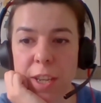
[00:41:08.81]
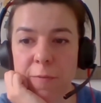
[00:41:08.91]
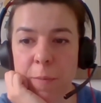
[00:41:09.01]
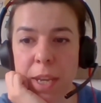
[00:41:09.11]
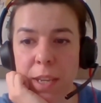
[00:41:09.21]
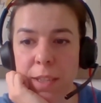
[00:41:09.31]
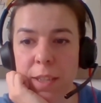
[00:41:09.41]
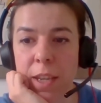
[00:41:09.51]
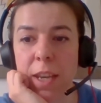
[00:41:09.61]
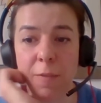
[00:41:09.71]
have made
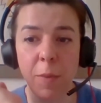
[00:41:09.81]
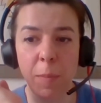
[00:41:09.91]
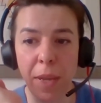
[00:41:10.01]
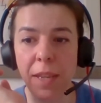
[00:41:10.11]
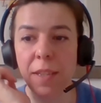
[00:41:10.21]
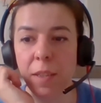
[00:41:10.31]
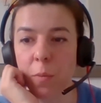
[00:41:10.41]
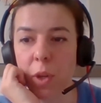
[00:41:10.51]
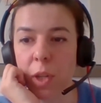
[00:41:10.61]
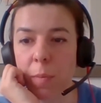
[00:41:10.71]
have been made in
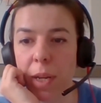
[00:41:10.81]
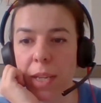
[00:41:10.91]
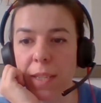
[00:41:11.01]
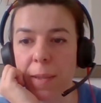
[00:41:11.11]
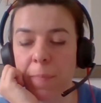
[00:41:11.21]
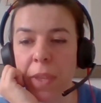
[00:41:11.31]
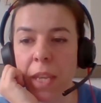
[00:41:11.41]
the workplace?